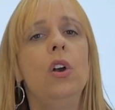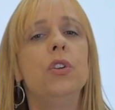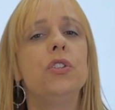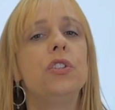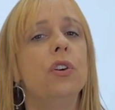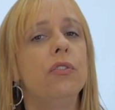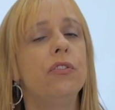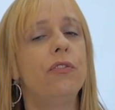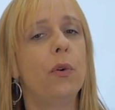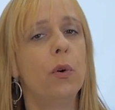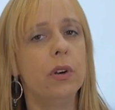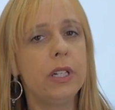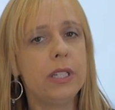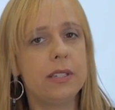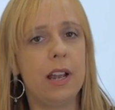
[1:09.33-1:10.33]
So,
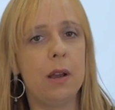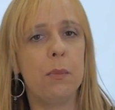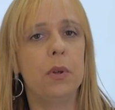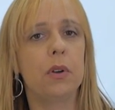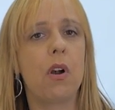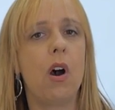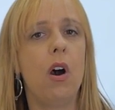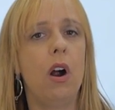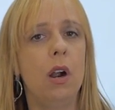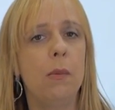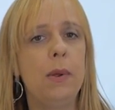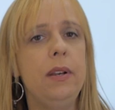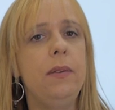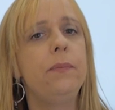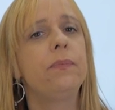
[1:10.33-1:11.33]
for example,
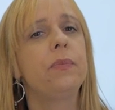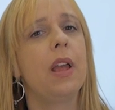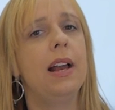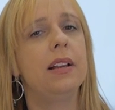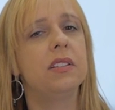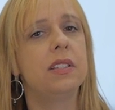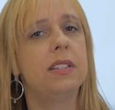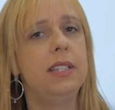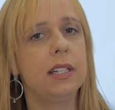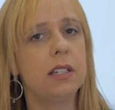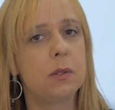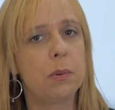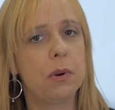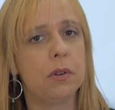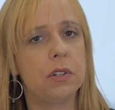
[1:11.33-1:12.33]
carbon has
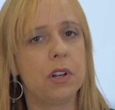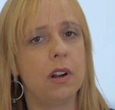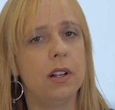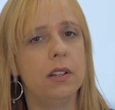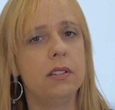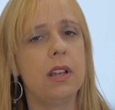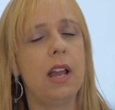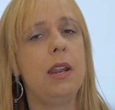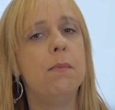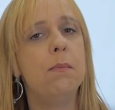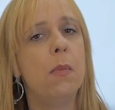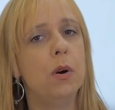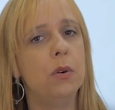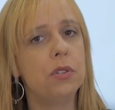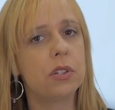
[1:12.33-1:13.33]
6 protons,
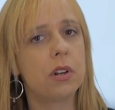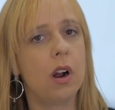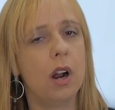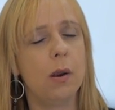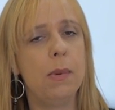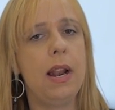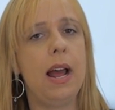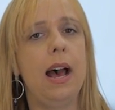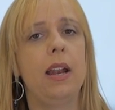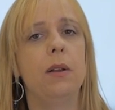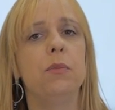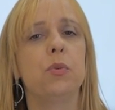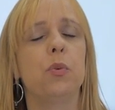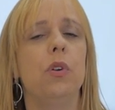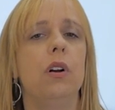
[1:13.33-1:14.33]
and most carbon
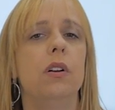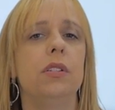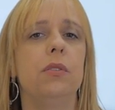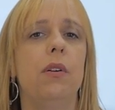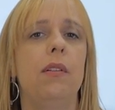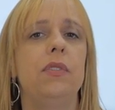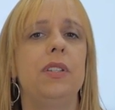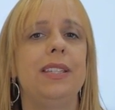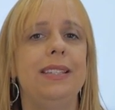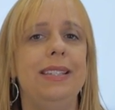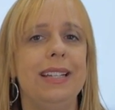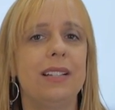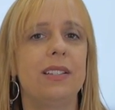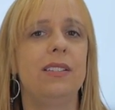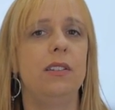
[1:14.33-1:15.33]
atoms will also have
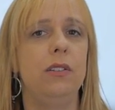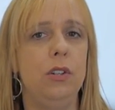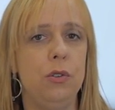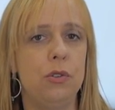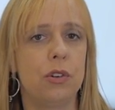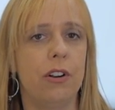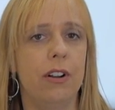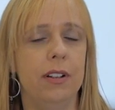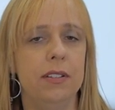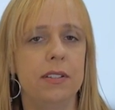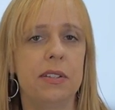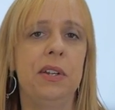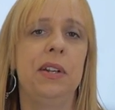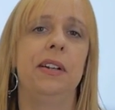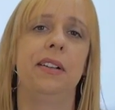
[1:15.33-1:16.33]
6
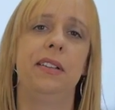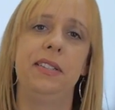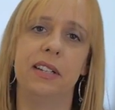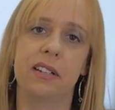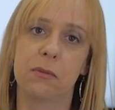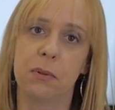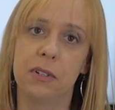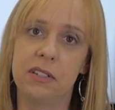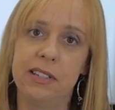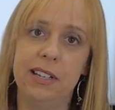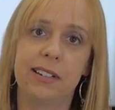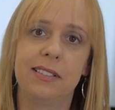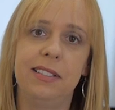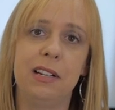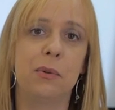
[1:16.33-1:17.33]
neutrons. 6 plus
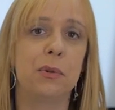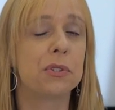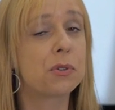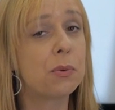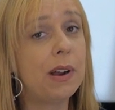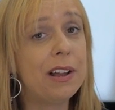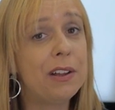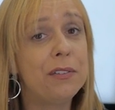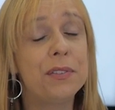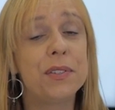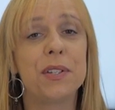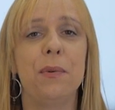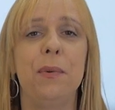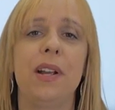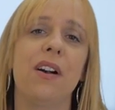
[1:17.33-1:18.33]
6 equals 12,
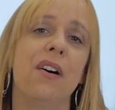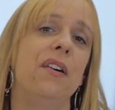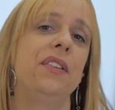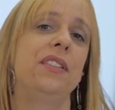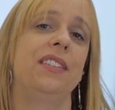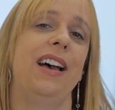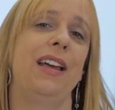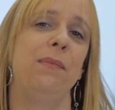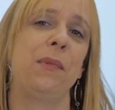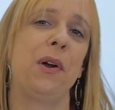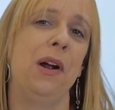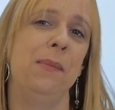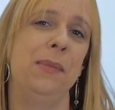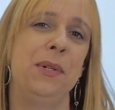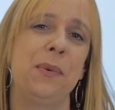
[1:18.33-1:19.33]
so we call this atom
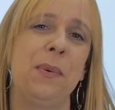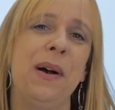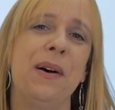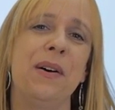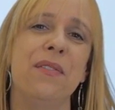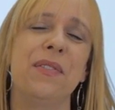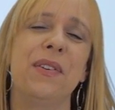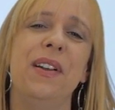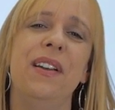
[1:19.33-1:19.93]
carbon-12.